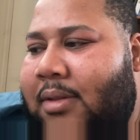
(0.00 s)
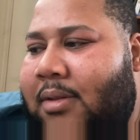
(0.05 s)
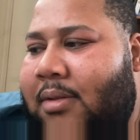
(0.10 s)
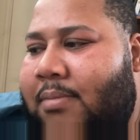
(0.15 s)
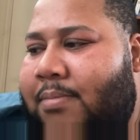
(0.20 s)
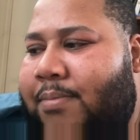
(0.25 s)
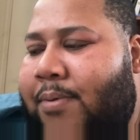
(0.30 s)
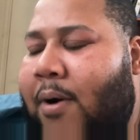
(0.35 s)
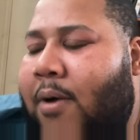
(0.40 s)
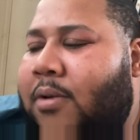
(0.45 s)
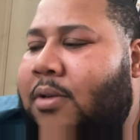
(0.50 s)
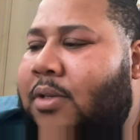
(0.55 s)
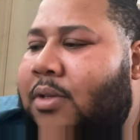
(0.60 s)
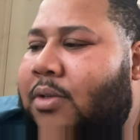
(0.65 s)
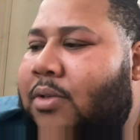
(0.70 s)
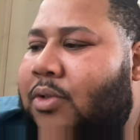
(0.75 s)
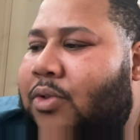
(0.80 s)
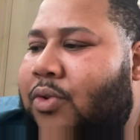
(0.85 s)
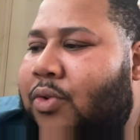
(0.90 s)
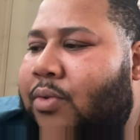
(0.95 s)
personal
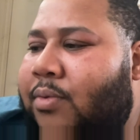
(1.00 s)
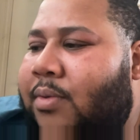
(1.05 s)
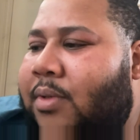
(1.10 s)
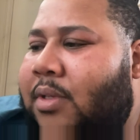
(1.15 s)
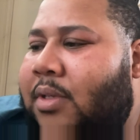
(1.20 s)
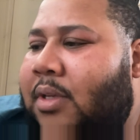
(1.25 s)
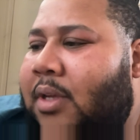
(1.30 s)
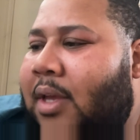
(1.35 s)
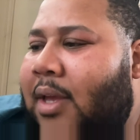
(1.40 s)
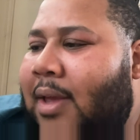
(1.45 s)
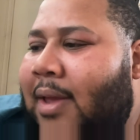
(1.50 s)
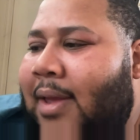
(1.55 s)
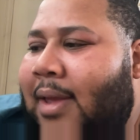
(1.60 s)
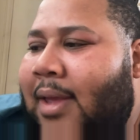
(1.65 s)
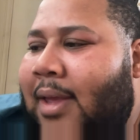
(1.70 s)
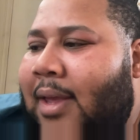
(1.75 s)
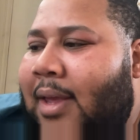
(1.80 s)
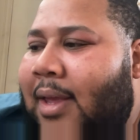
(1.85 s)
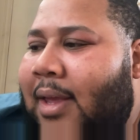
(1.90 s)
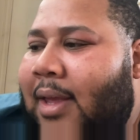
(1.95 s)
truths,
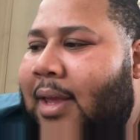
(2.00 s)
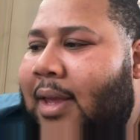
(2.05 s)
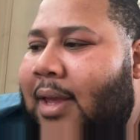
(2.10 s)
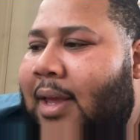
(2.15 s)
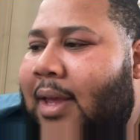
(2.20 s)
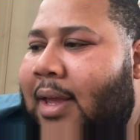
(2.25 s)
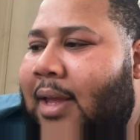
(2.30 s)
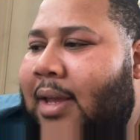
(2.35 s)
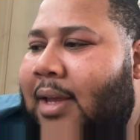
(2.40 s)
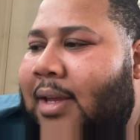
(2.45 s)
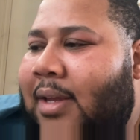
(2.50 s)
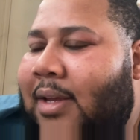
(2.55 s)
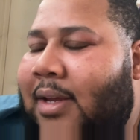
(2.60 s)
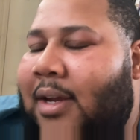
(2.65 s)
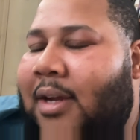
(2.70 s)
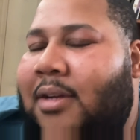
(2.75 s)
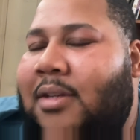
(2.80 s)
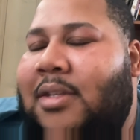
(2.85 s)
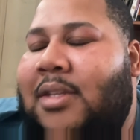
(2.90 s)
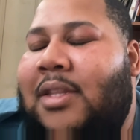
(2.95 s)

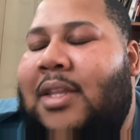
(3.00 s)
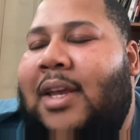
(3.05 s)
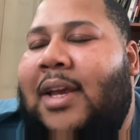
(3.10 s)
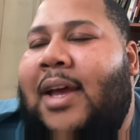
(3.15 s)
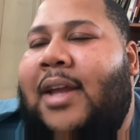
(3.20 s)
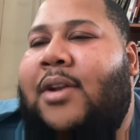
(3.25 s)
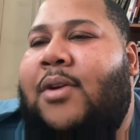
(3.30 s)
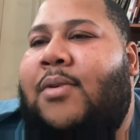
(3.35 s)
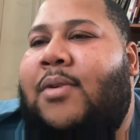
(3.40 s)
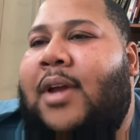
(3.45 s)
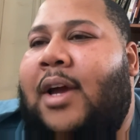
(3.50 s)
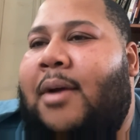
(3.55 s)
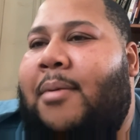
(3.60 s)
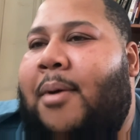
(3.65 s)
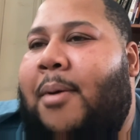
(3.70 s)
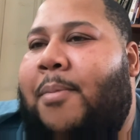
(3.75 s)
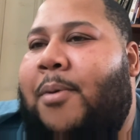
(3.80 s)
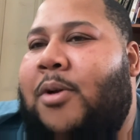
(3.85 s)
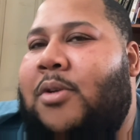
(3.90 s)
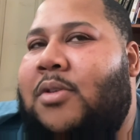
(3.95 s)
here's the thing I don't like
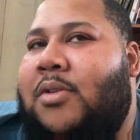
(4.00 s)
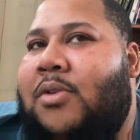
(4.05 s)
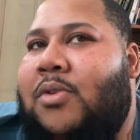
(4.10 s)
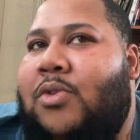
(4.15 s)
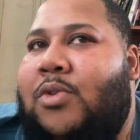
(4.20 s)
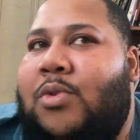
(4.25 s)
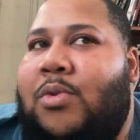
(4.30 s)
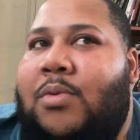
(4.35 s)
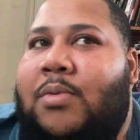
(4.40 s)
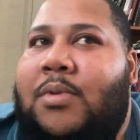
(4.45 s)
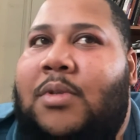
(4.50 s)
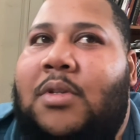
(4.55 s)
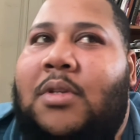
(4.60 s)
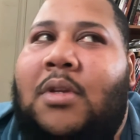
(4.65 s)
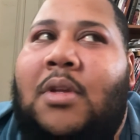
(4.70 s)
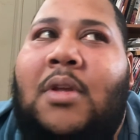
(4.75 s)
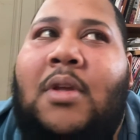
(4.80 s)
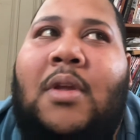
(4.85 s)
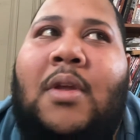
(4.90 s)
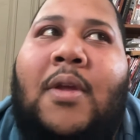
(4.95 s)
about personal truths.
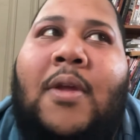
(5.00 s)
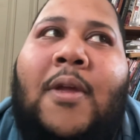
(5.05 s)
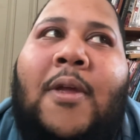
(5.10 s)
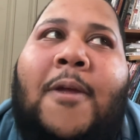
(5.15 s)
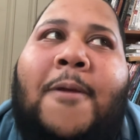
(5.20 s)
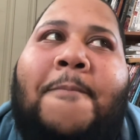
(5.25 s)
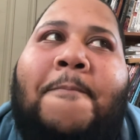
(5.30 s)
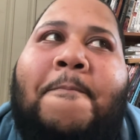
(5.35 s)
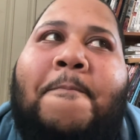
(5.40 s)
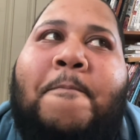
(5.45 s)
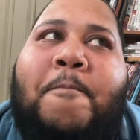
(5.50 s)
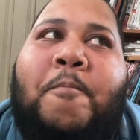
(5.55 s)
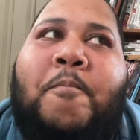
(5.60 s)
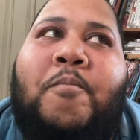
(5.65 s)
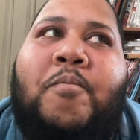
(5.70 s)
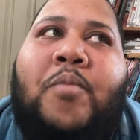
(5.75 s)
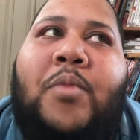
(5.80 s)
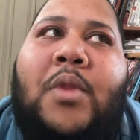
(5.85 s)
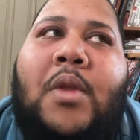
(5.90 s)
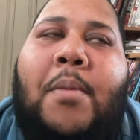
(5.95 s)

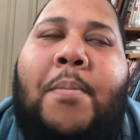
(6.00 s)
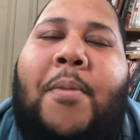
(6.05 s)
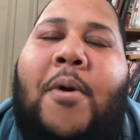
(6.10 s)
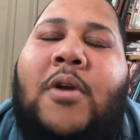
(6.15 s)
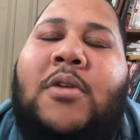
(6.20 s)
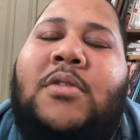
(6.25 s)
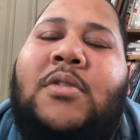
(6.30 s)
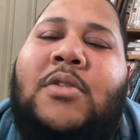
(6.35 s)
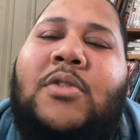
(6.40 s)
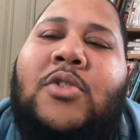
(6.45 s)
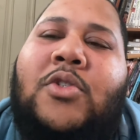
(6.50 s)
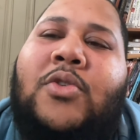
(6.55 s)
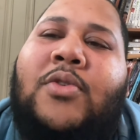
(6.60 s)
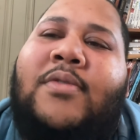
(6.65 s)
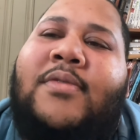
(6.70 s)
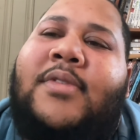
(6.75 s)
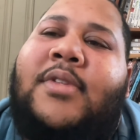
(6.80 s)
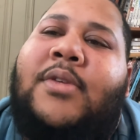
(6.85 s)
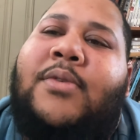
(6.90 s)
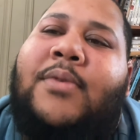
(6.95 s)
Personal
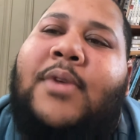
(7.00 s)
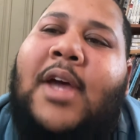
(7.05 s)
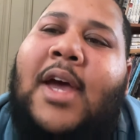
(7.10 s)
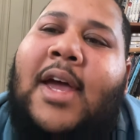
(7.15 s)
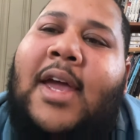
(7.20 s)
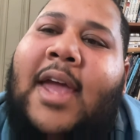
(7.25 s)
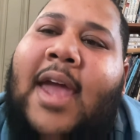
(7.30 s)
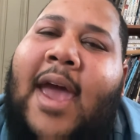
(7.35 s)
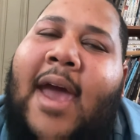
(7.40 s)
truths do not